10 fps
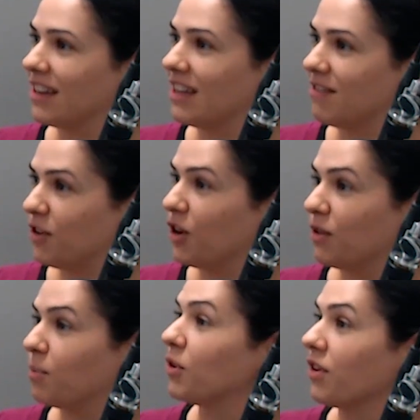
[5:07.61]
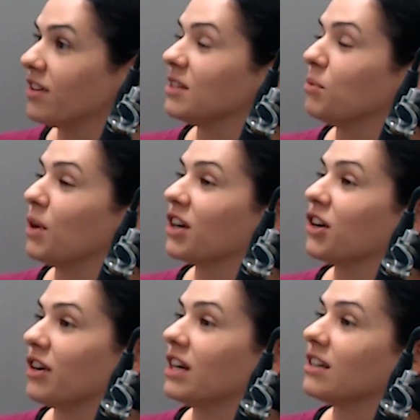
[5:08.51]
in further progressing my
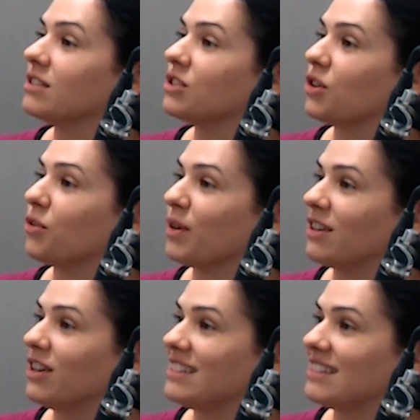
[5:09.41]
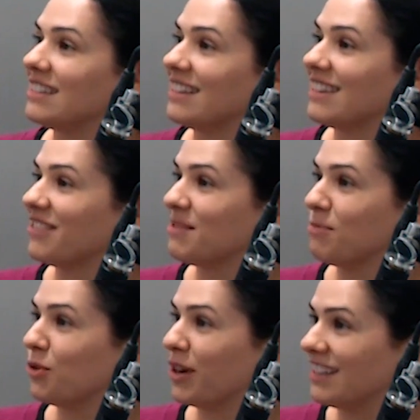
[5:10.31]
career. So realizing that there is
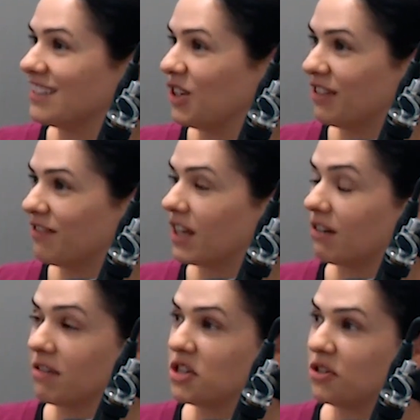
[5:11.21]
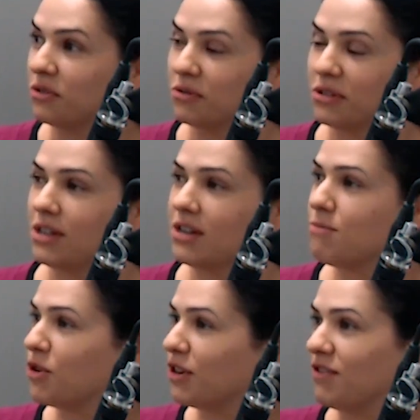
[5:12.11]
more outside of that original
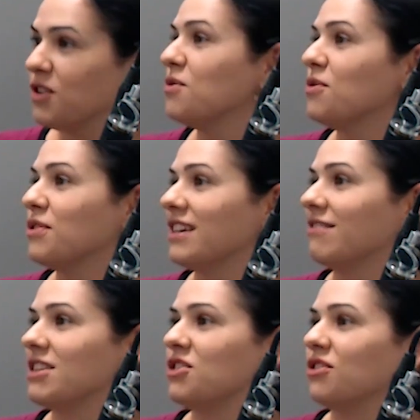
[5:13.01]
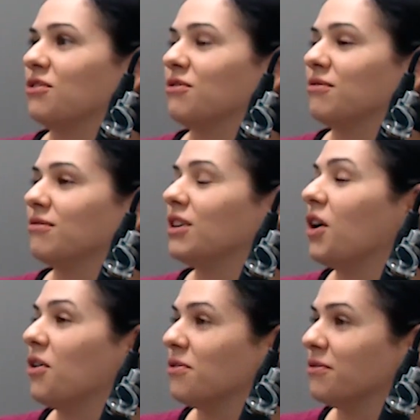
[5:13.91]
point of view or that original
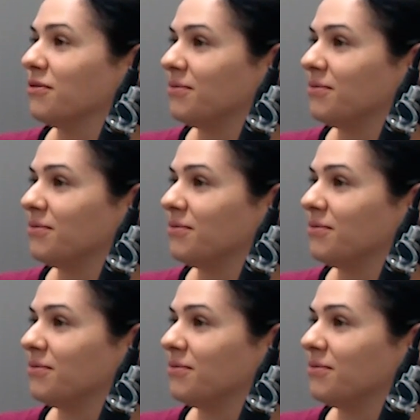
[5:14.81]
goal.